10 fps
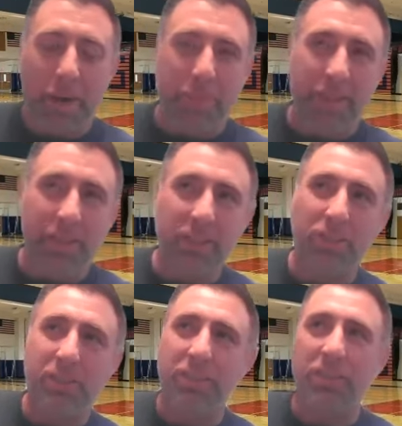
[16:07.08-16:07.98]
I mean,
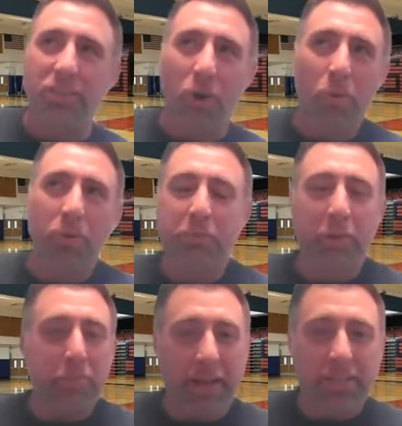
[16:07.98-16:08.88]
this has always been
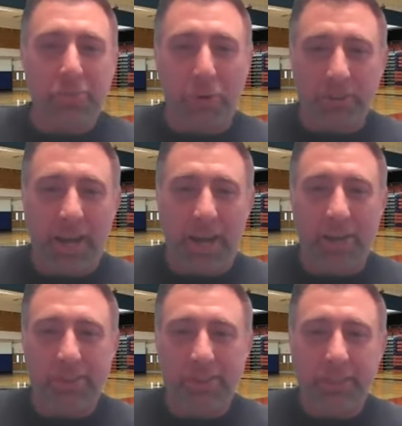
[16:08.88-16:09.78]
a basketball
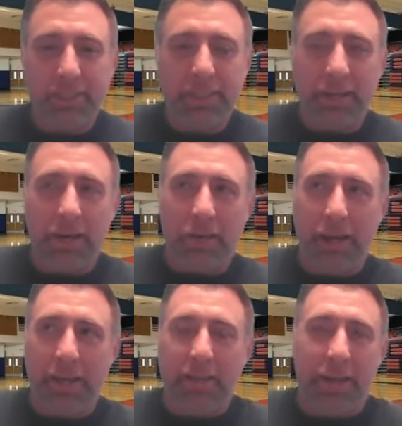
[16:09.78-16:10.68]
town.
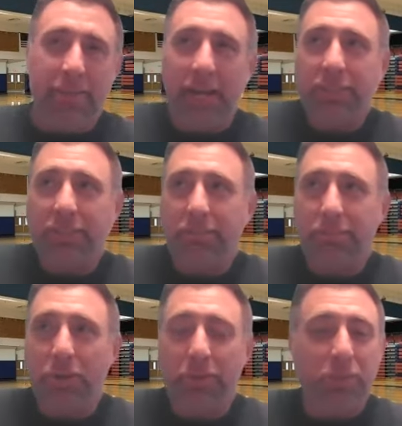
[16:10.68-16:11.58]
And that's,
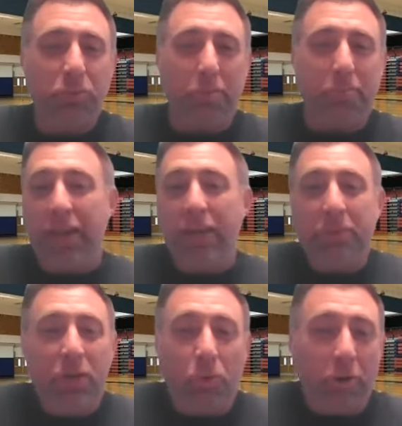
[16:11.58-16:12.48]
you know, that's what made
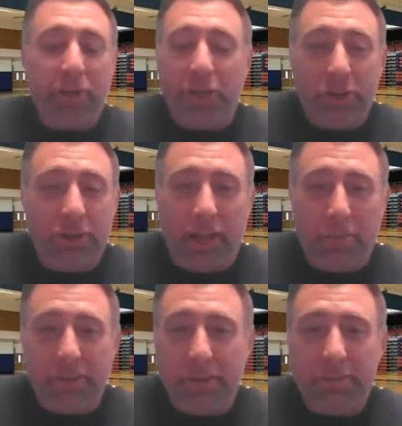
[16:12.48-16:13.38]
me want to be good at
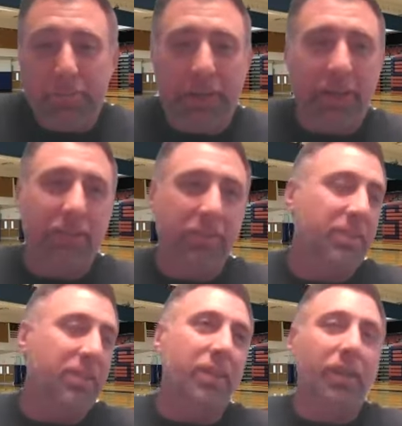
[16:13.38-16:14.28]
Lebanon,
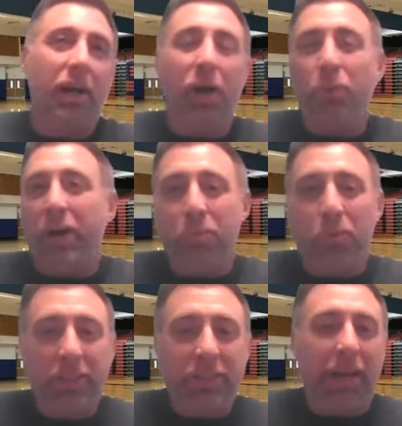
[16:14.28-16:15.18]
because I went and
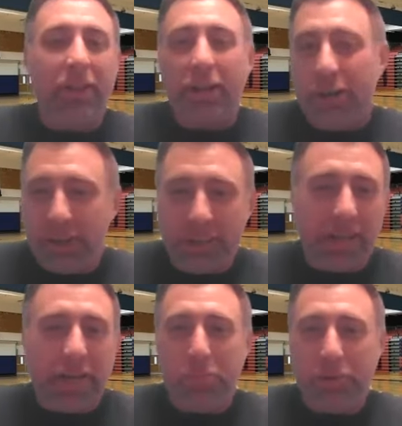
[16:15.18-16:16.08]
watched Kelleher and
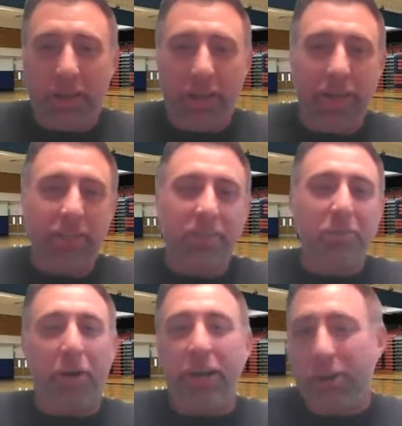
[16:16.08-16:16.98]
Coletti play and
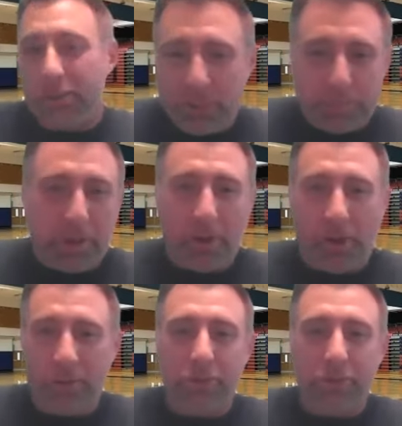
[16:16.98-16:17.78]
Spiker and Spiro.